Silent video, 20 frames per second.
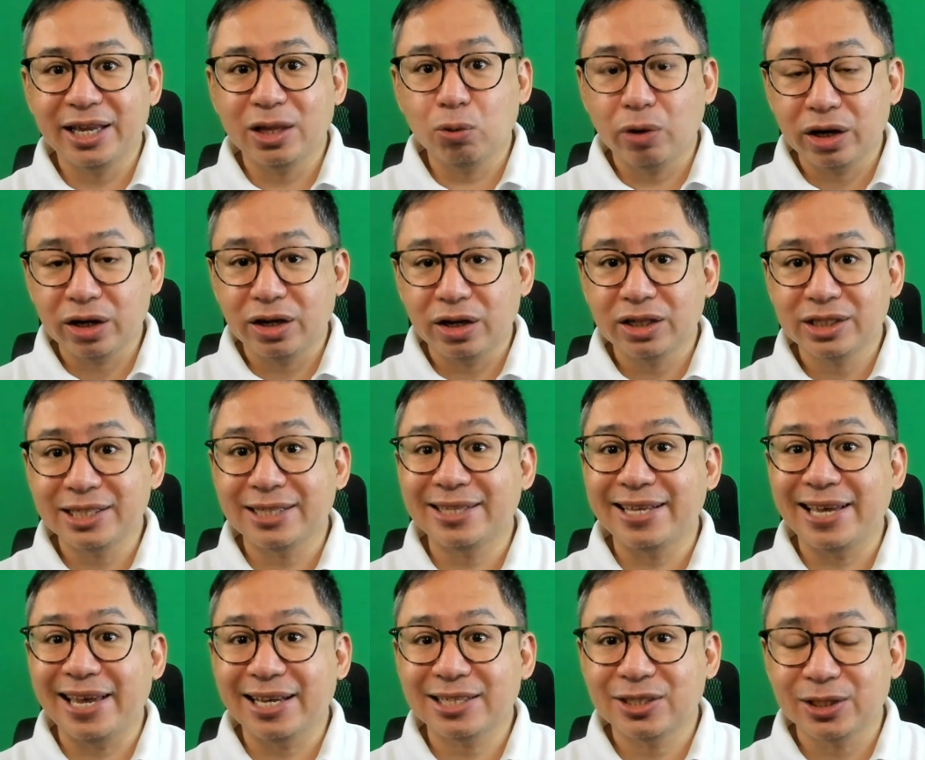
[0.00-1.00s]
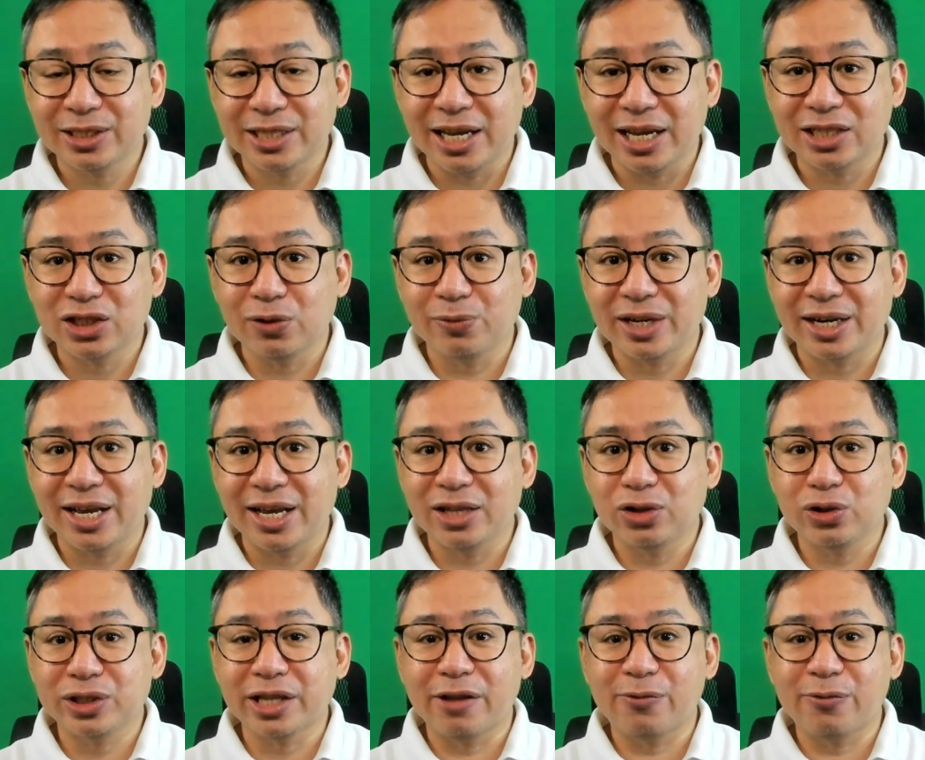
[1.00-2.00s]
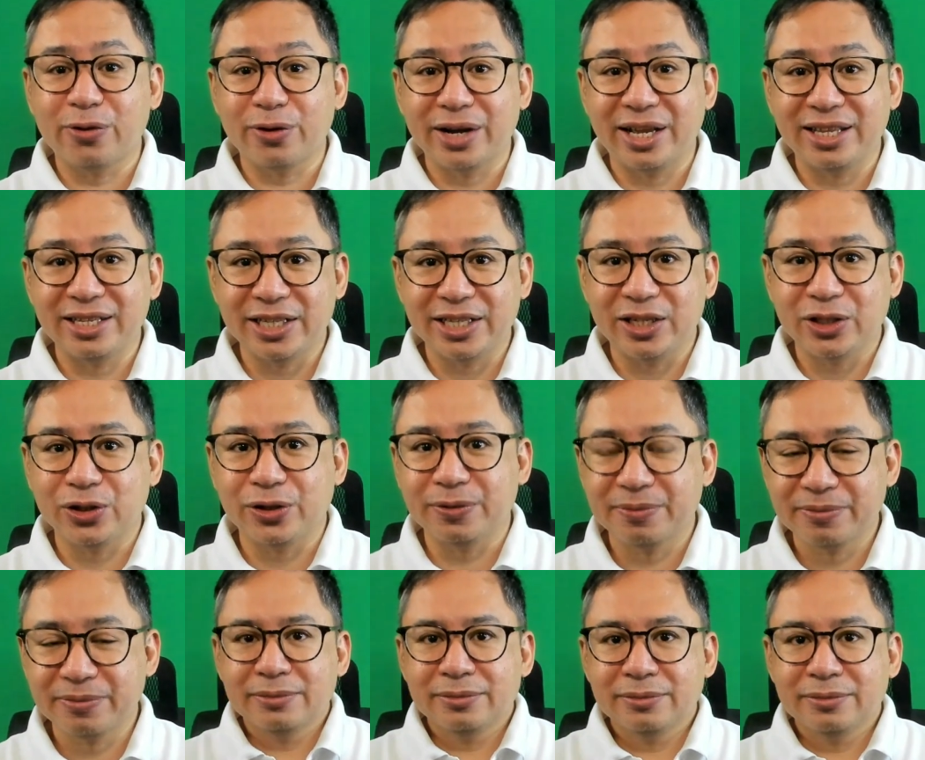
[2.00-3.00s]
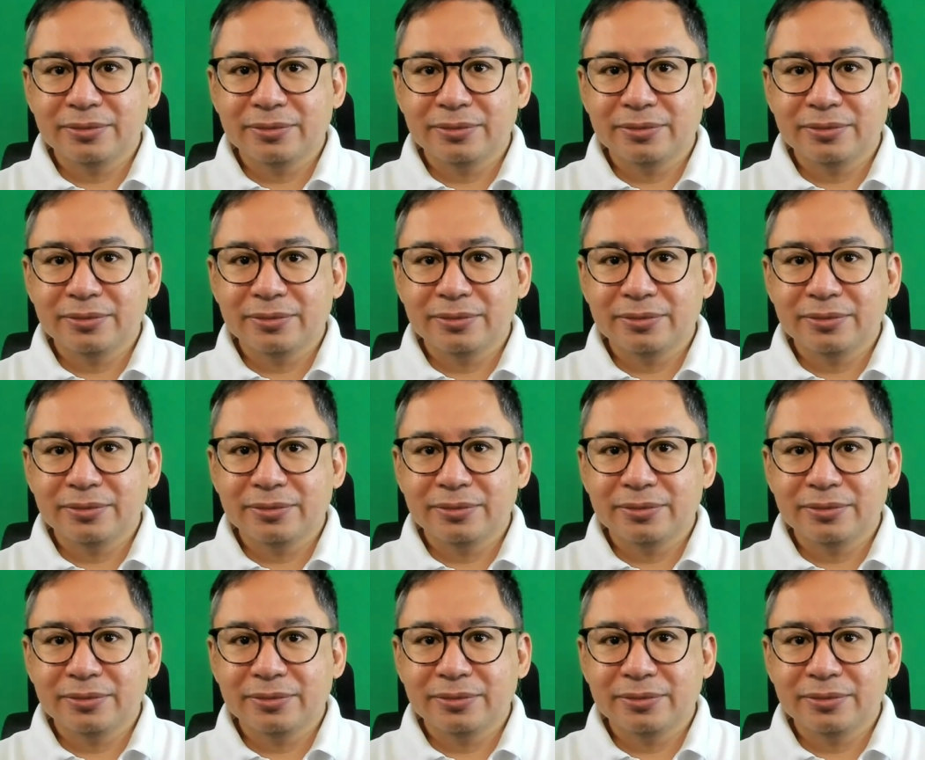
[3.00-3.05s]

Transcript: and workers in the exercise of the right to self organization.